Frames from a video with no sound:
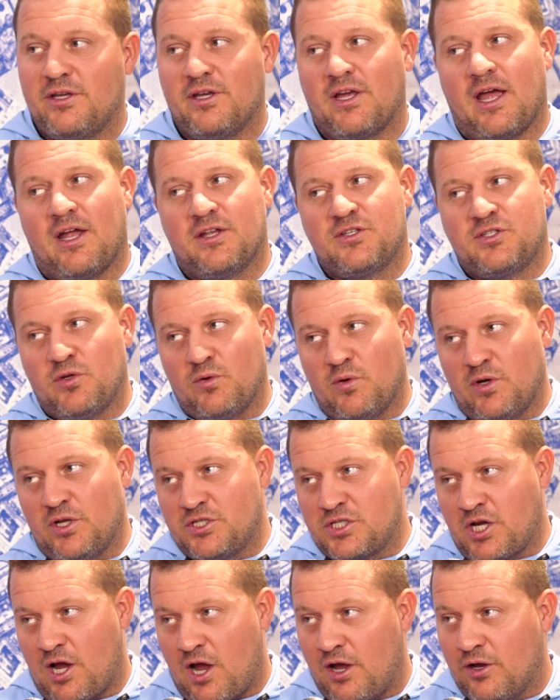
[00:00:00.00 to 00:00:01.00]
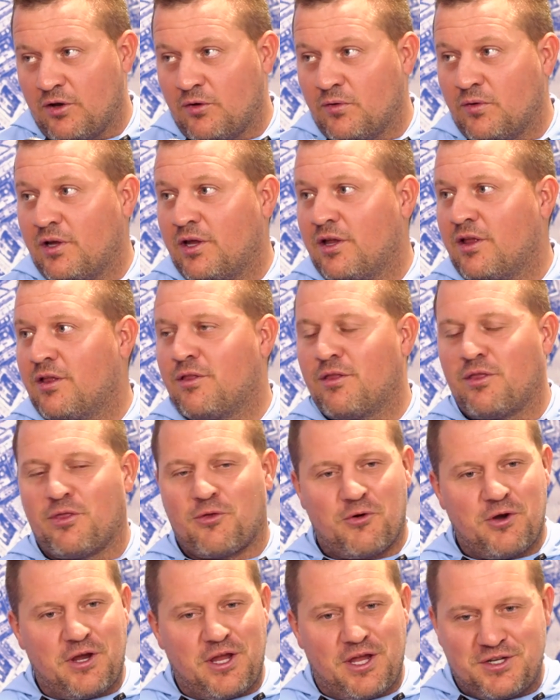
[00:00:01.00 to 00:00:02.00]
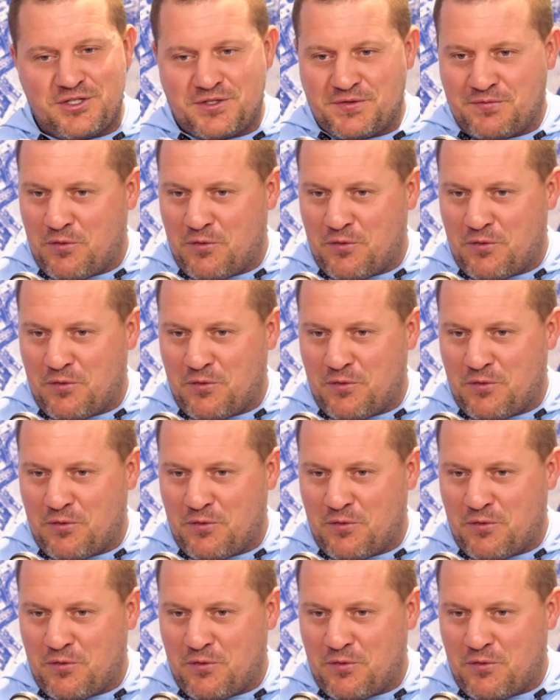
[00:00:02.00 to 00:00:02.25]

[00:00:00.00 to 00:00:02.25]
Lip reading: you got 2-inch conduit, 3-inch,